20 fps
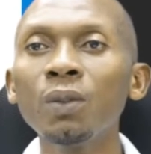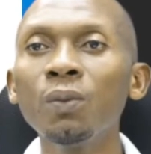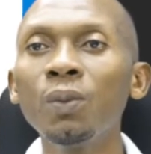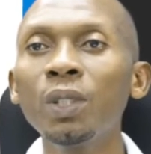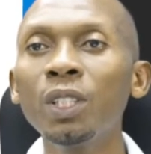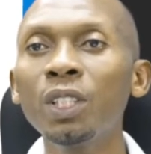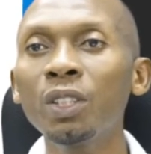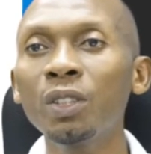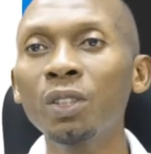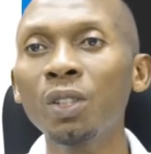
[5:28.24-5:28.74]

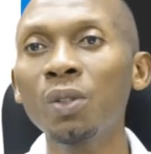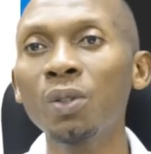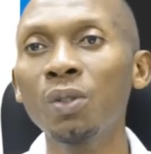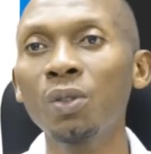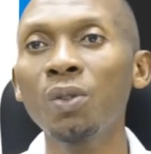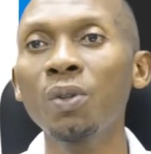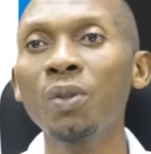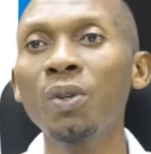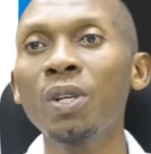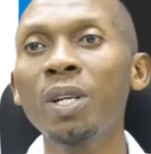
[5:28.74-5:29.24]
which is
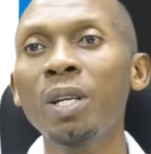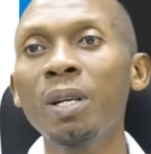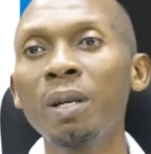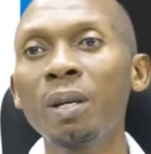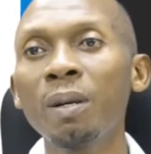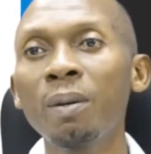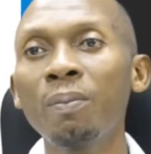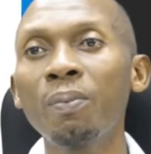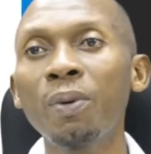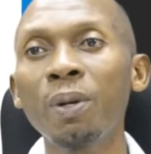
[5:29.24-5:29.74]
also
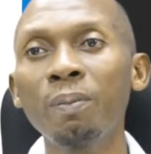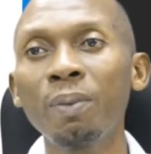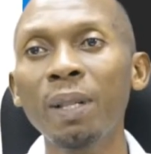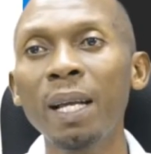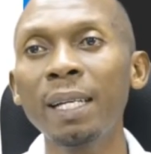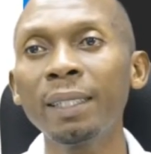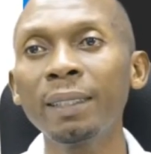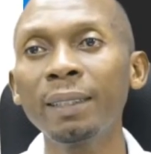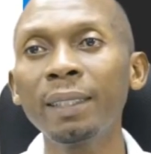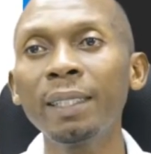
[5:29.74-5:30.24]
a
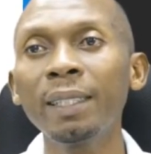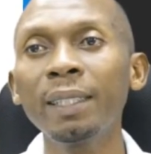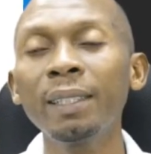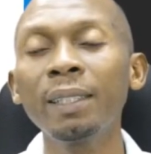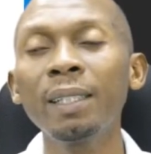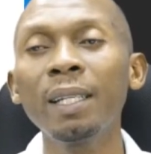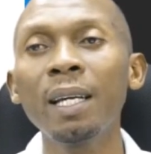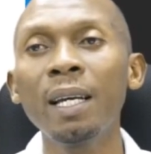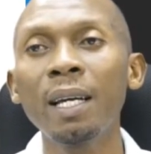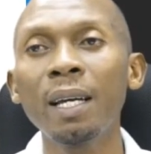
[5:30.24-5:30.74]

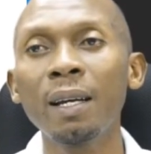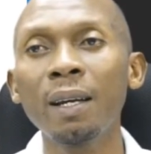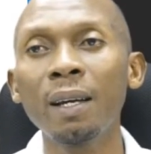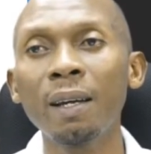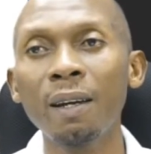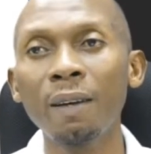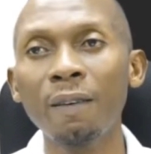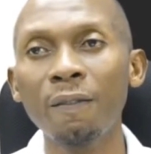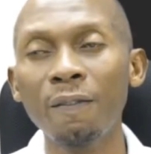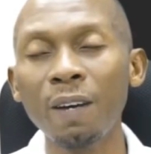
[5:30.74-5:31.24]
pre-planting
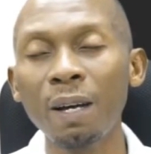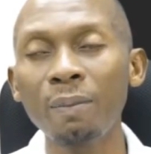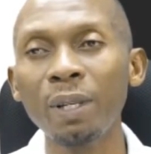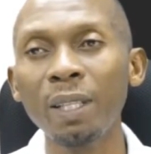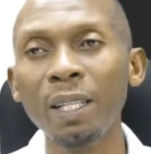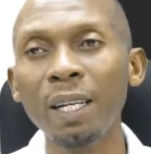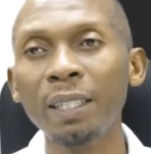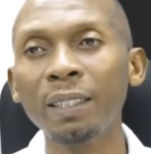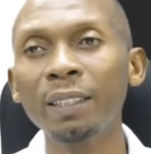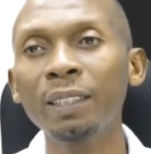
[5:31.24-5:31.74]

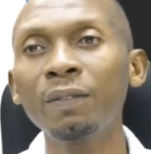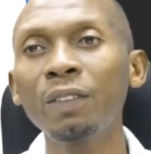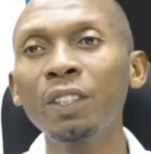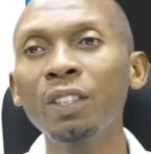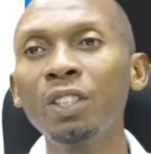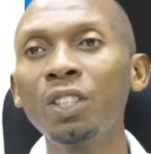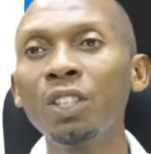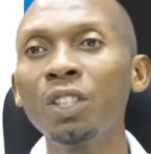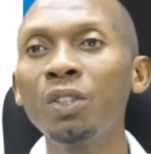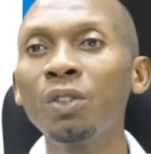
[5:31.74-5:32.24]
farming
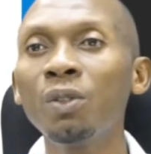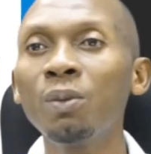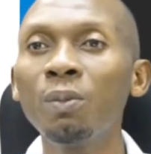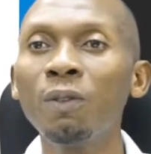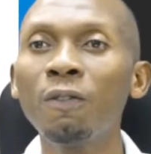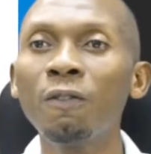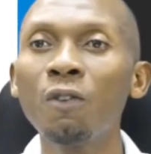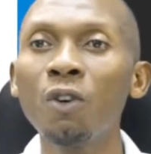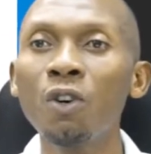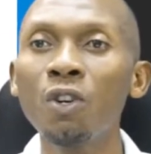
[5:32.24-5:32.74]
activity. You know,
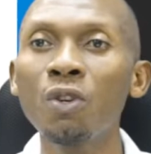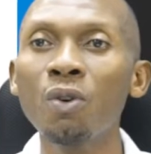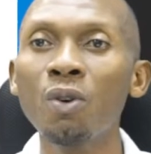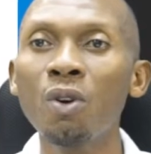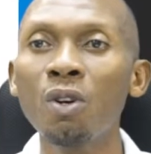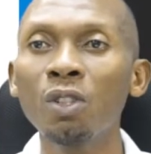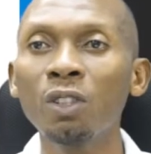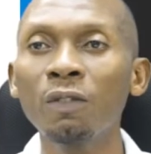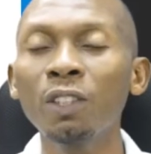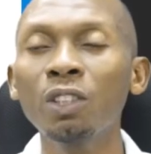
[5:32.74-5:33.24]
before you
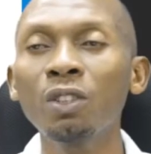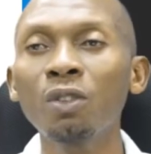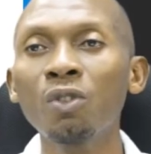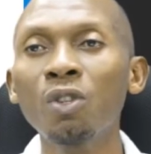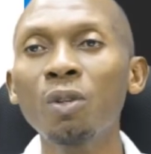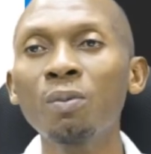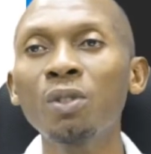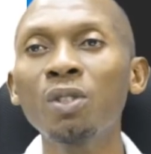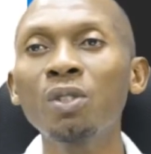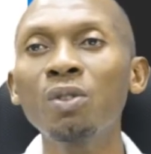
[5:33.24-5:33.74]
cultivate your
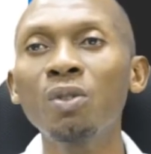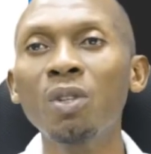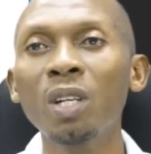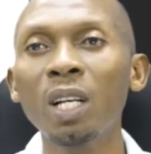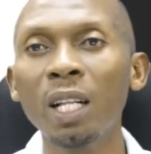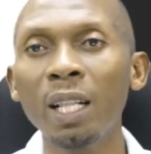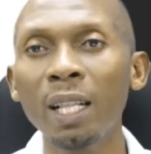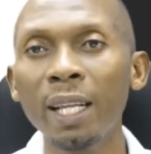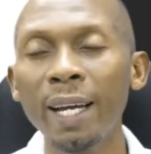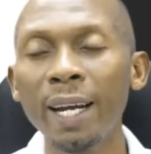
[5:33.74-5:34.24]
crops, you need
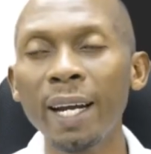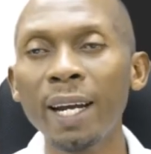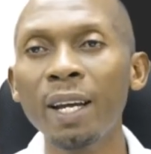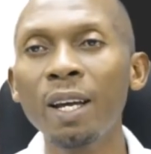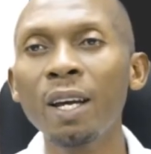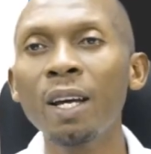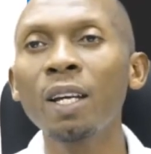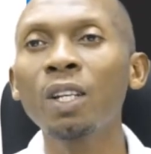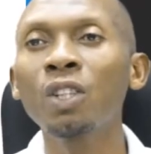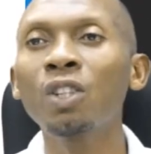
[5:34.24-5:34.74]
to clear
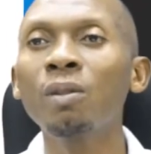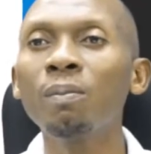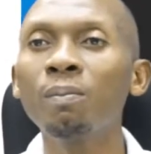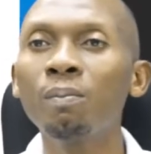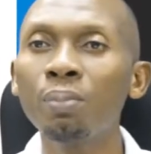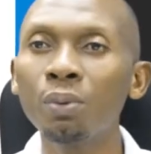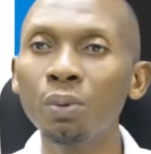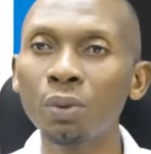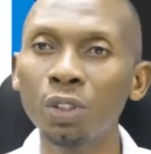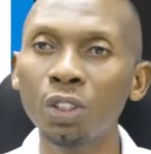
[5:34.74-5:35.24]
the
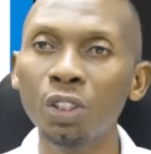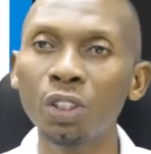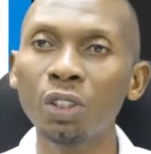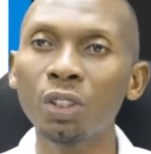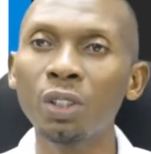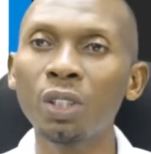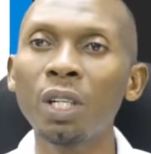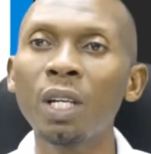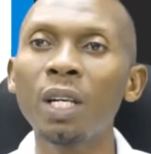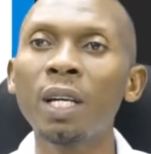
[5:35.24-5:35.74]
bush
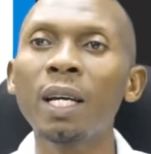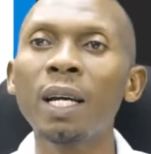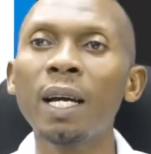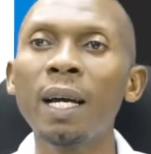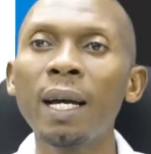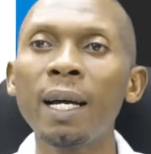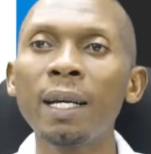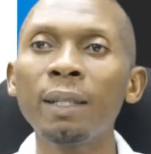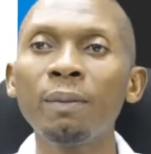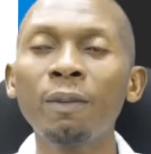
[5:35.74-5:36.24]

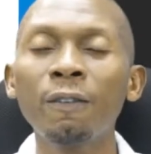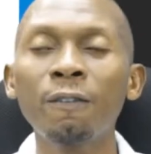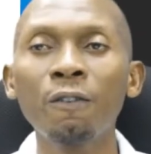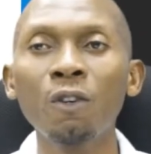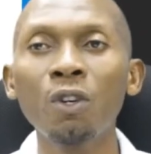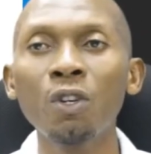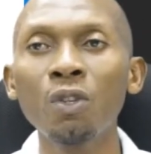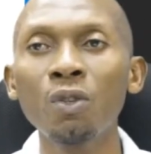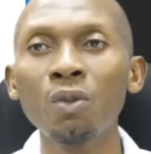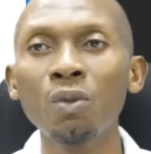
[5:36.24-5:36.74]
and
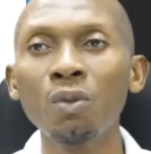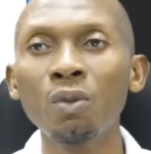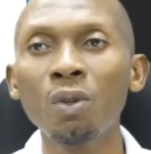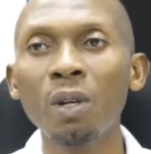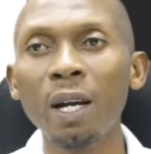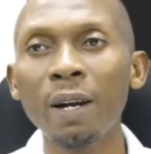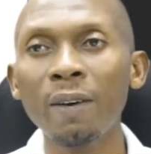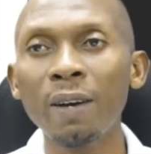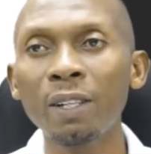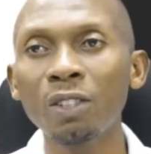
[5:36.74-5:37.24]
before you
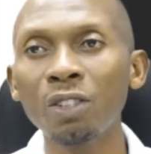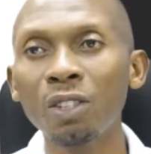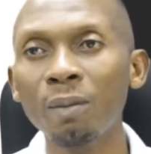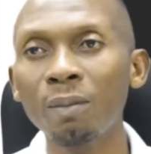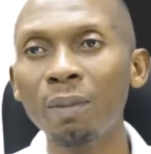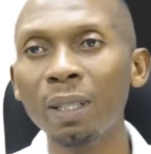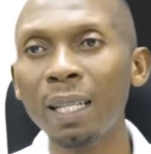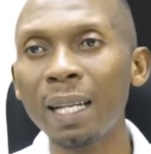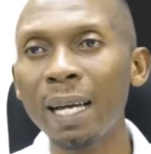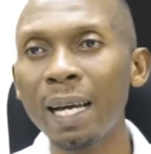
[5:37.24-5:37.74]
carry out
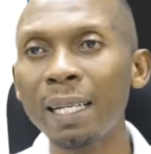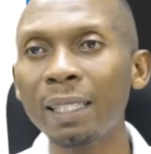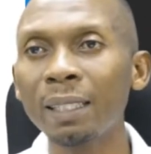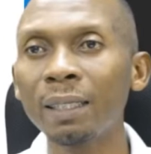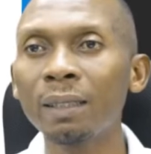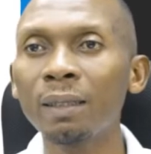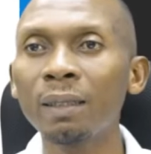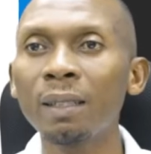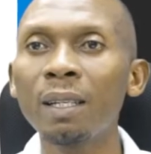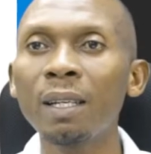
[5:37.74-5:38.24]
some land
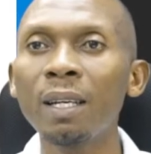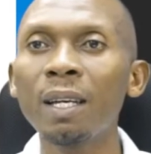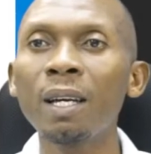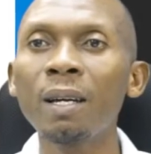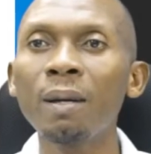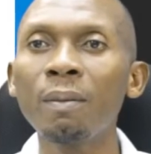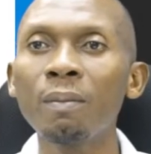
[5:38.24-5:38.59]
um,